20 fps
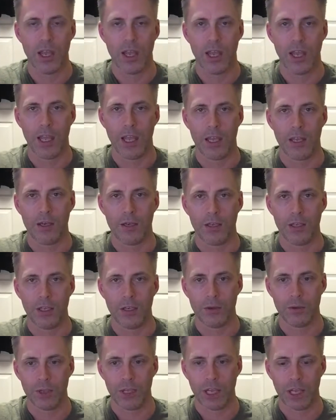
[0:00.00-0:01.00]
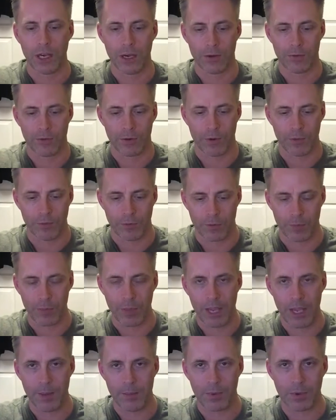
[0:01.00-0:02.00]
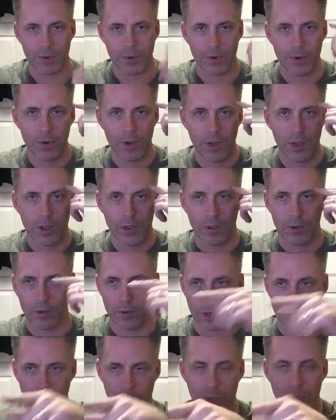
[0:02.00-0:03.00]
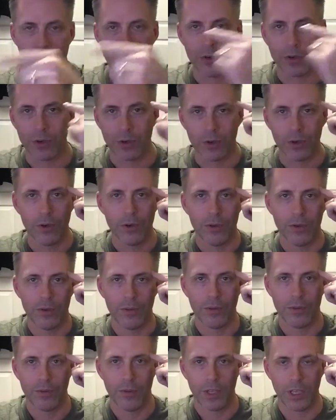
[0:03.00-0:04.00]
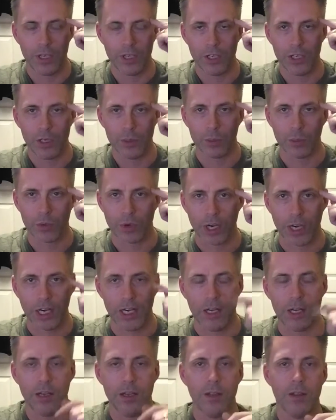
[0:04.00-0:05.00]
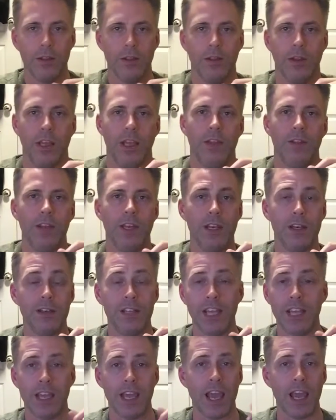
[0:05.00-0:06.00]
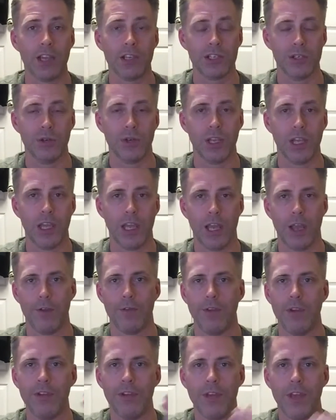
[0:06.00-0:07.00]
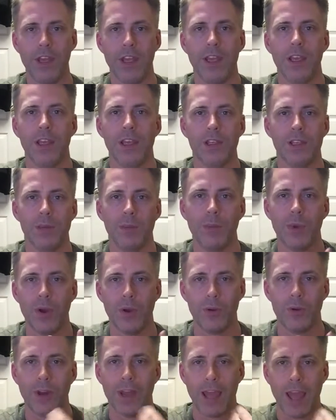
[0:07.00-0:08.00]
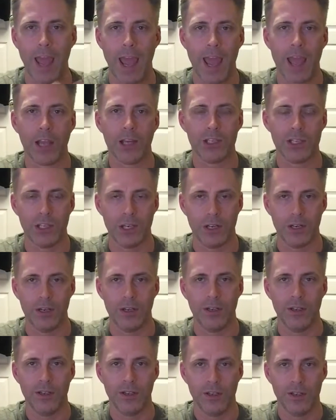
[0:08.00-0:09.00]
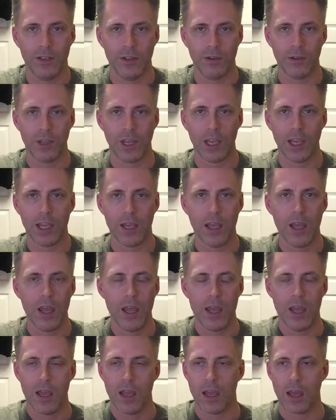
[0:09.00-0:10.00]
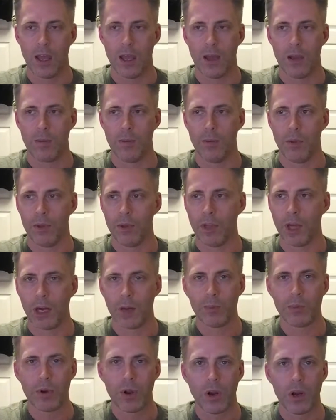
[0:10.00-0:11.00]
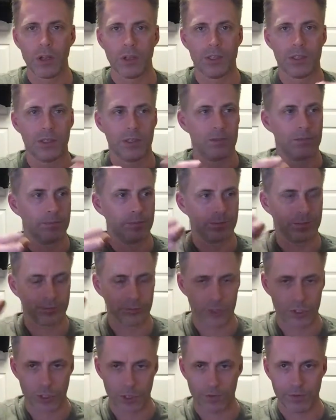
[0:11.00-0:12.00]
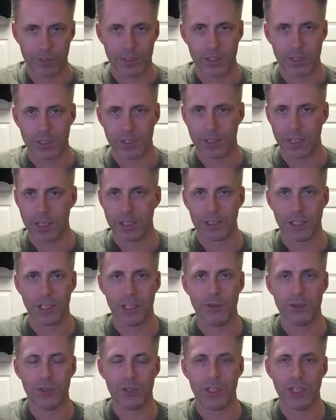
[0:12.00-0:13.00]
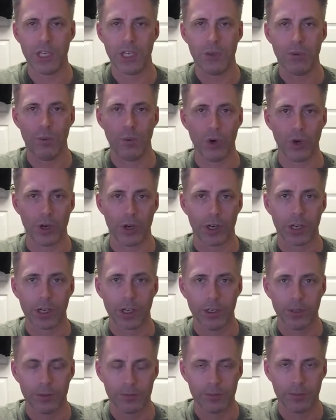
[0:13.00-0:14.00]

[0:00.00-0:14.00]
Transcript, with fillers: and, you know, get it from paper or computer into your brain, and then take action. Okay, everything is about action. Okay, a lot of products, services, things that you see work,